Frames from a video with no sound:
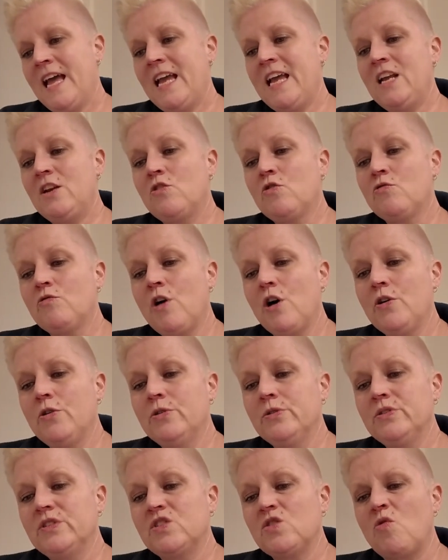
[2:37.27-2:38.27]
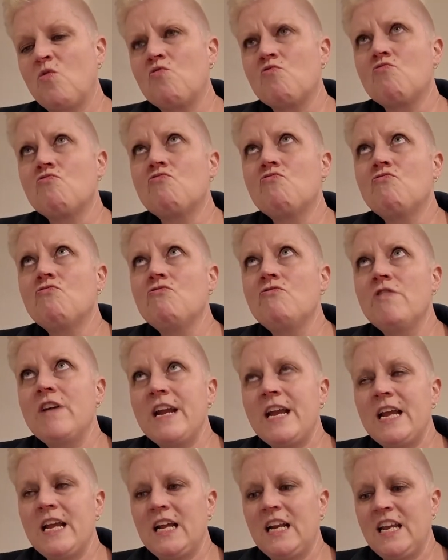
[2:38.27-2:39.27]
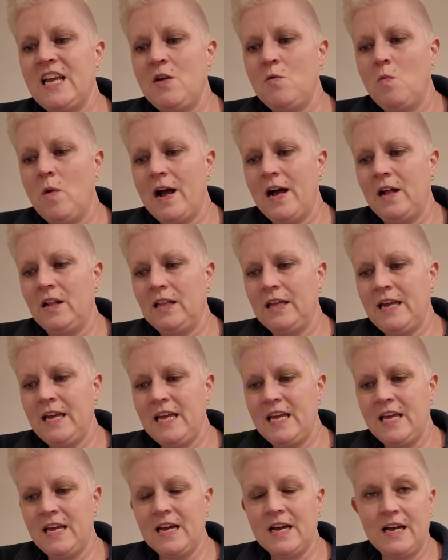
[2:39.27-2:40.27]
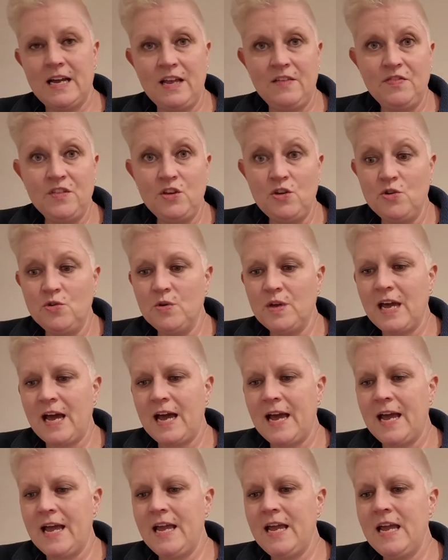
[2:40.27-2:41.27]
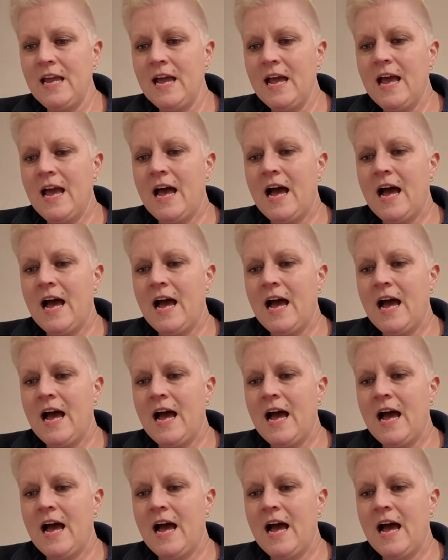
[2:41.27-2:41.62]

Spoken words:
It grows really well here in the UK.